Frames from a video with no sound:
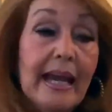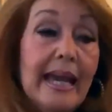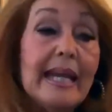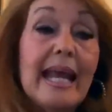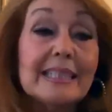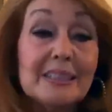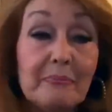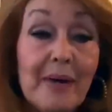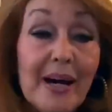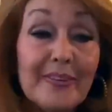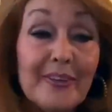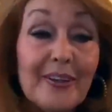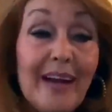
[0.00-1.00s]
And as a
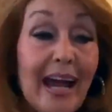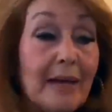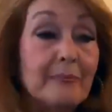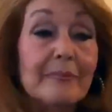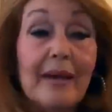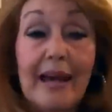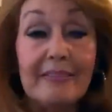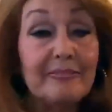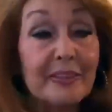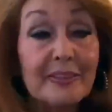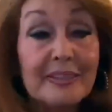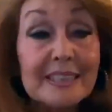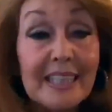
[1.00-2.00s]
mother, I
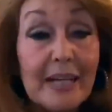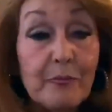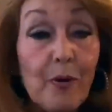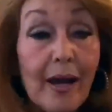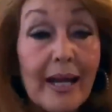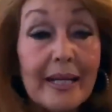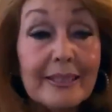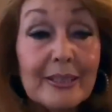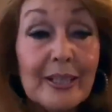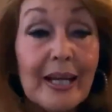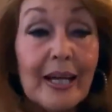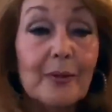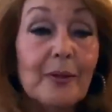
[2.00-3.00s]
feel the same way,
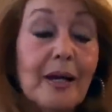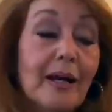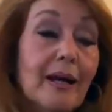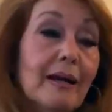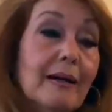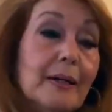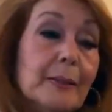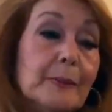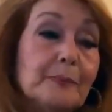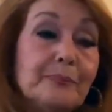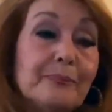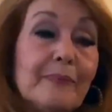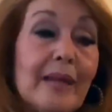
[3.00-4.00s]

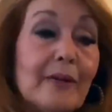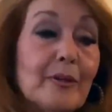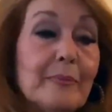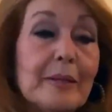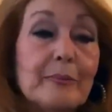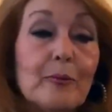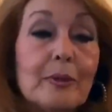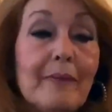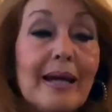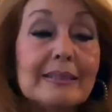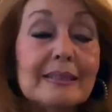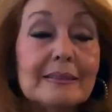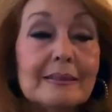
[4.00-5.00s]
I remember when
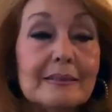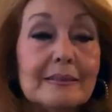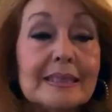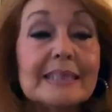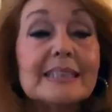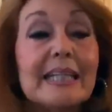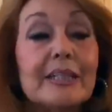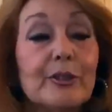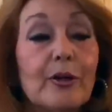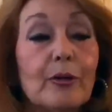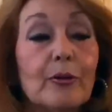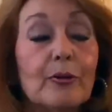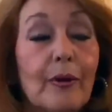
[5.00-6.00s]
my
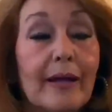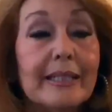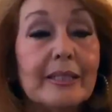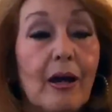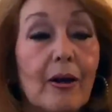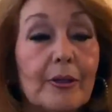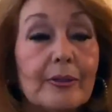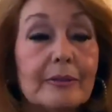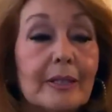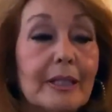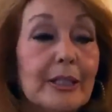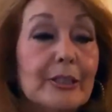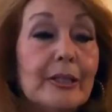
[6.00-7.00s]
16-year-old granddaughter,
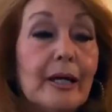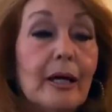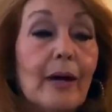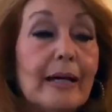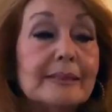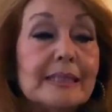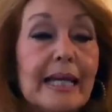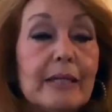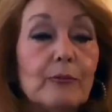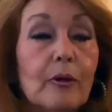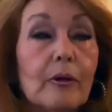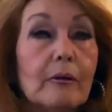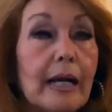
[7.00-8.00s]
I'd say,
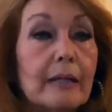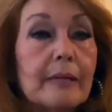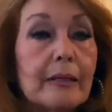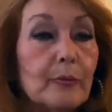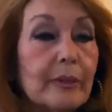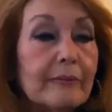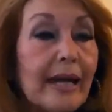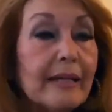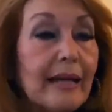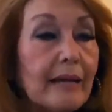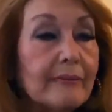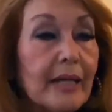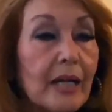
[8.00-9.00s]
well,
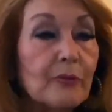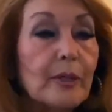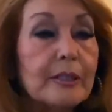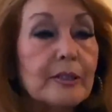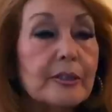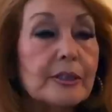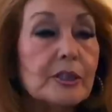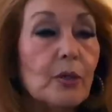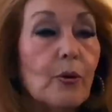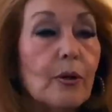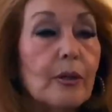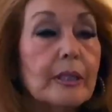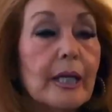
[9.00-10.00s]
I've got to run to the
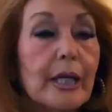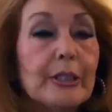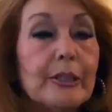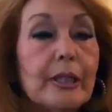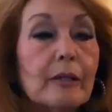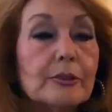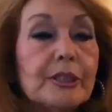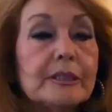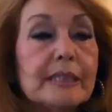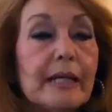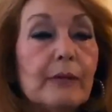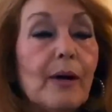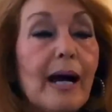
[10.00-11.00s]
store. She'd
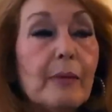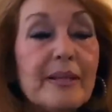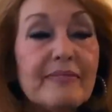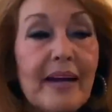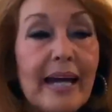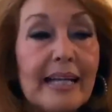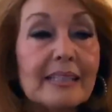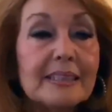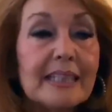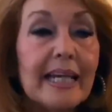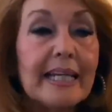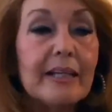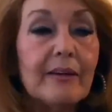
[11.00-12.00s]
say, well, I'll be fine. I'll
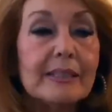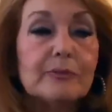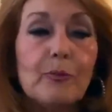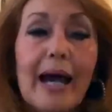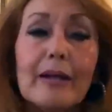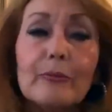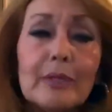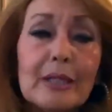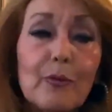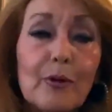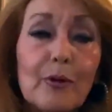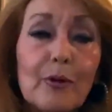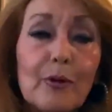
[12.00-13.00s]
stay here. I said, well, I don't really
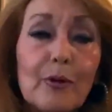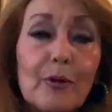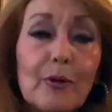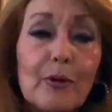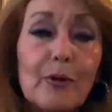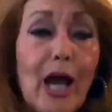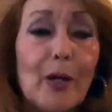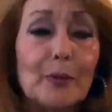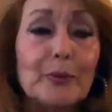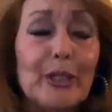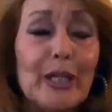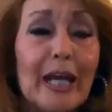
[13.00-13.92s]
want to leave you alone.